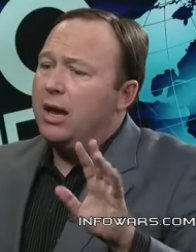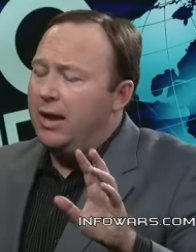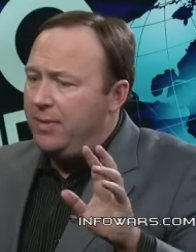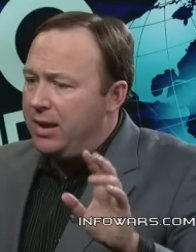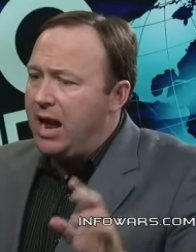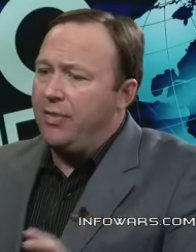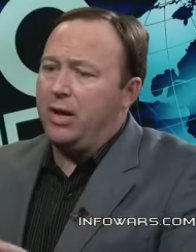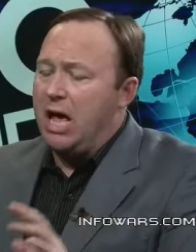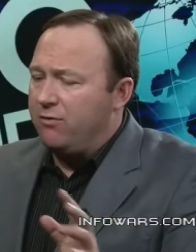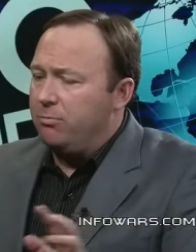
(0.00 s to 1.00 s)
And then now the
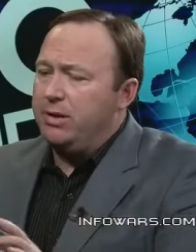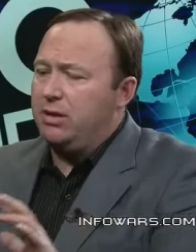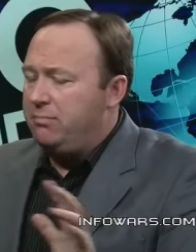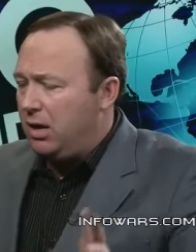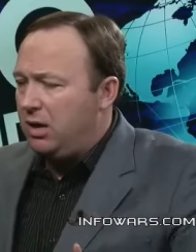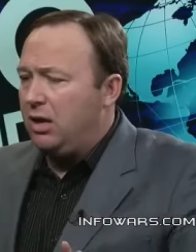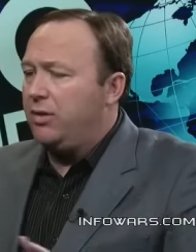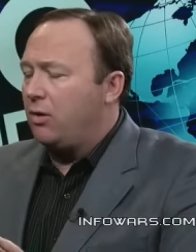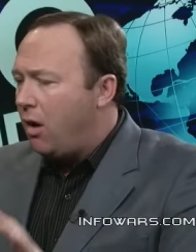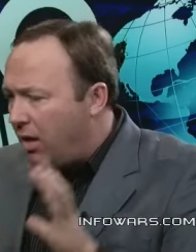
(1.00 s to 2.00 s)
government, the media,
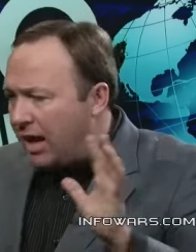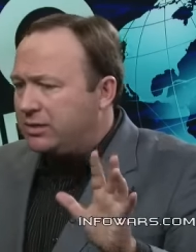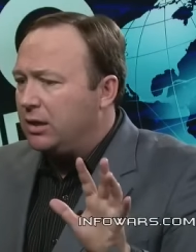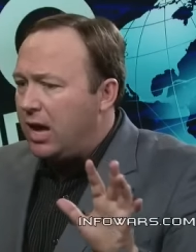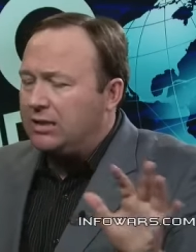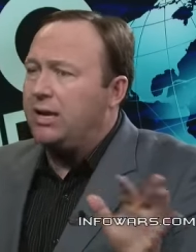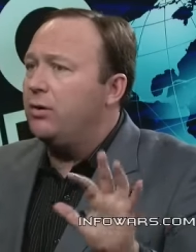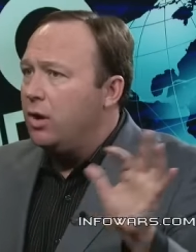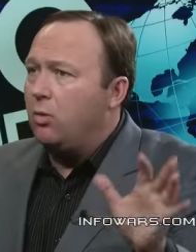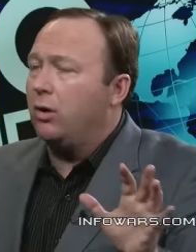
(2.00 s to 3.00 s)
they're all acting like they
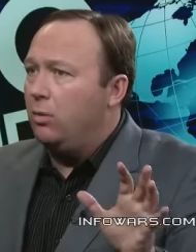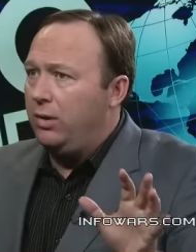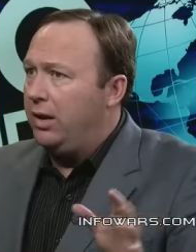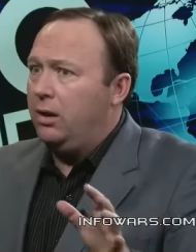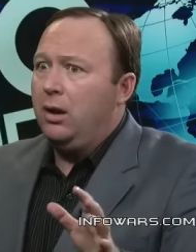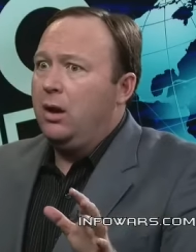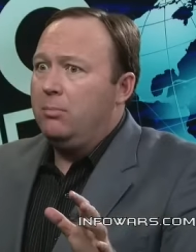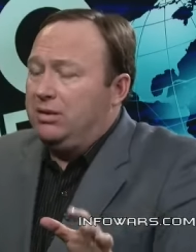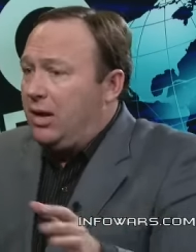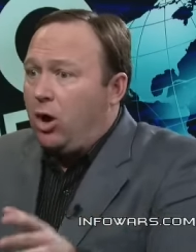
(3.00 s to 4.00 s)
don't know where it went.
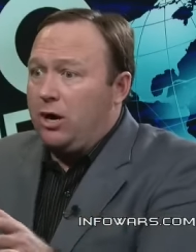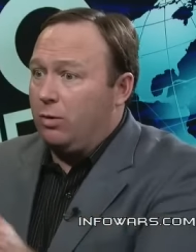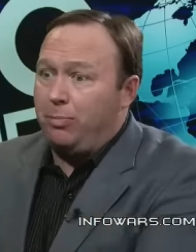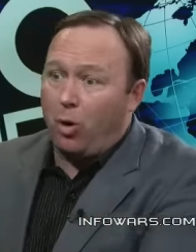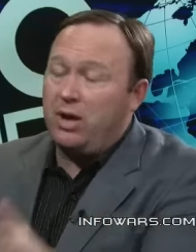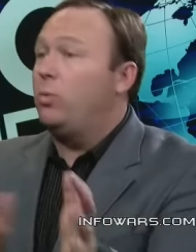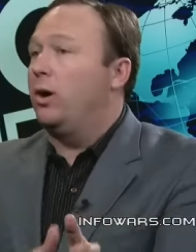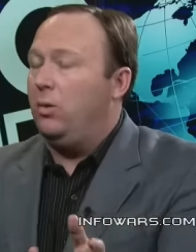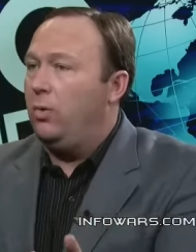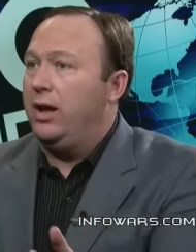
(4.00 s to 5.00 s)
But they already reported
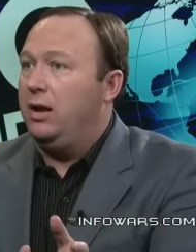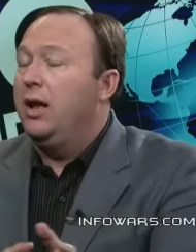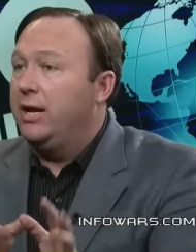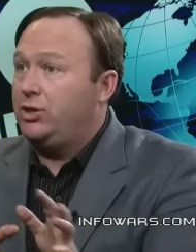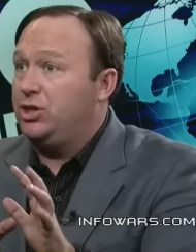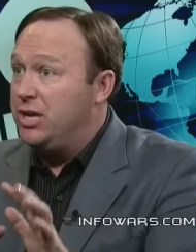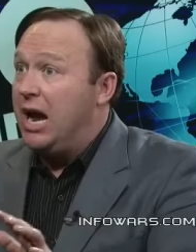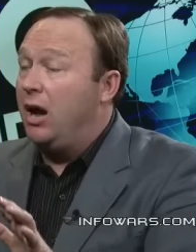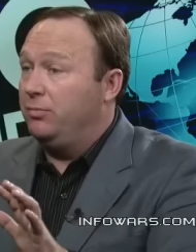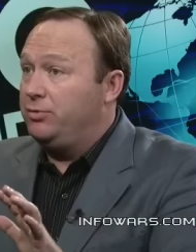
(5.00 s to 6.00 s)
where it went. It's just
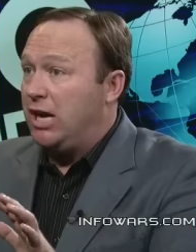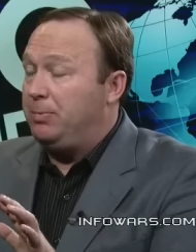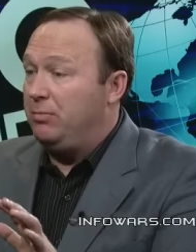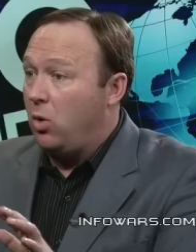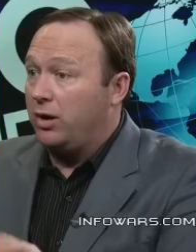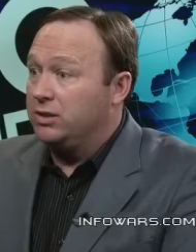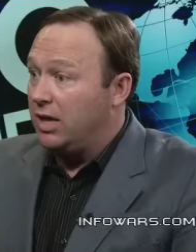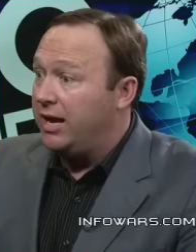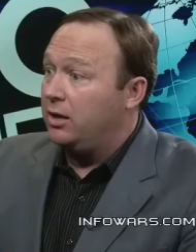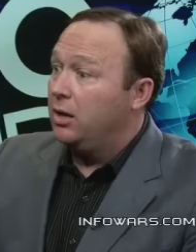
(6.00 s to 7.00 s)
now J.P. Morgan's
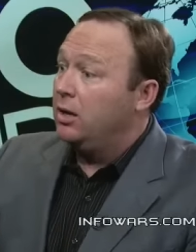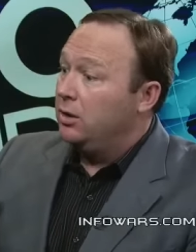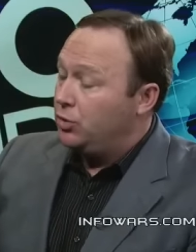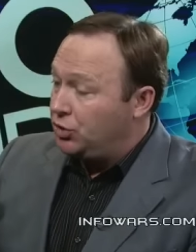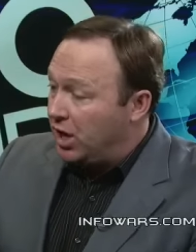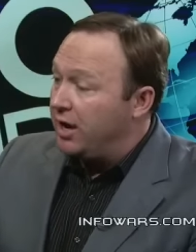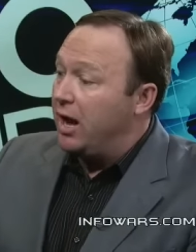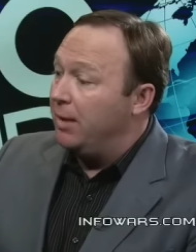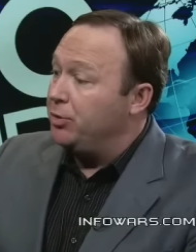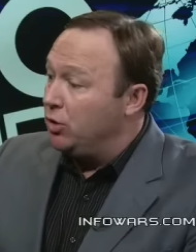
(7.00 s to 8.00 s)
like, shut
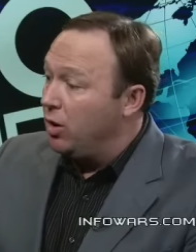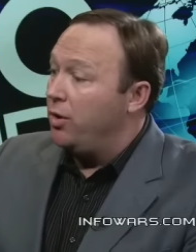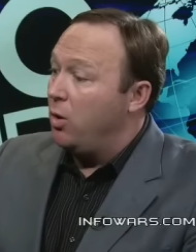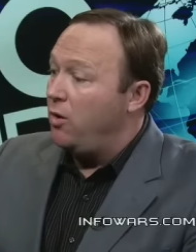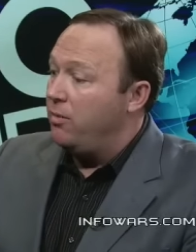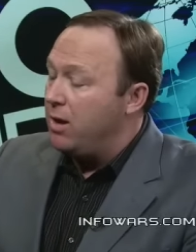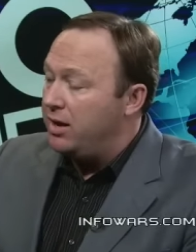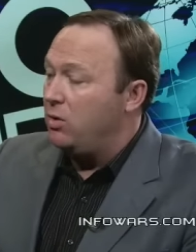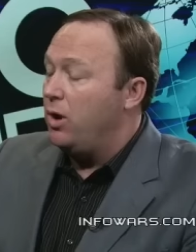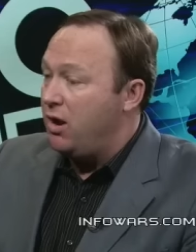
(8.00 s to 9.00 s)
up, you don't know where the
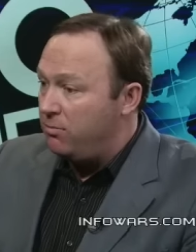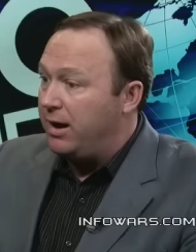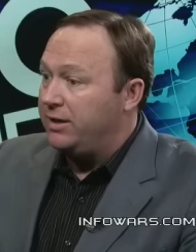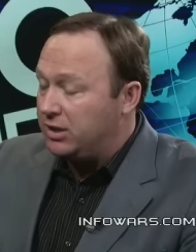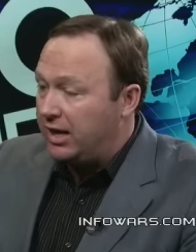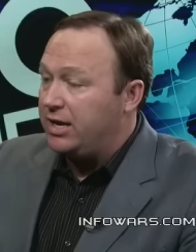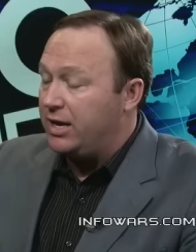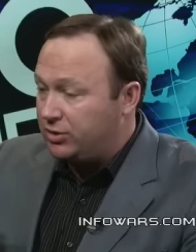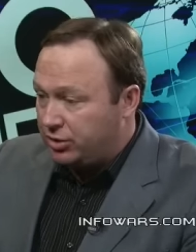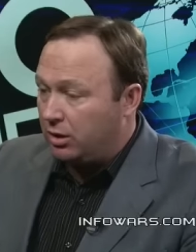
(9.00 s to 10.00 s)
money went. Everybody's like,
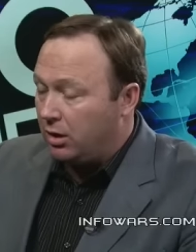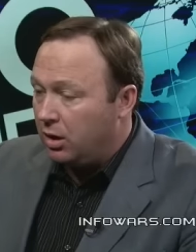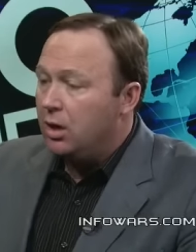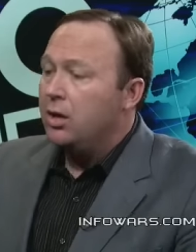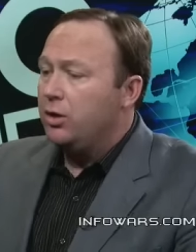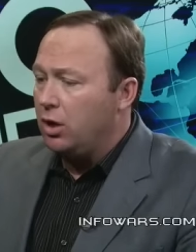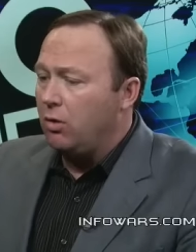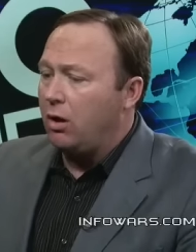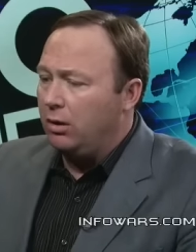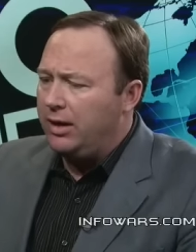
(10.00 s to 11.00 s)
yes, sir,
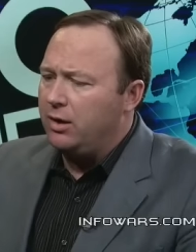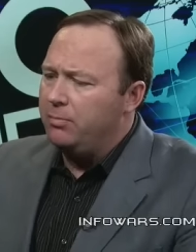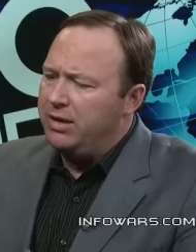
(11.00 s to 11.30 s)
you're our leader.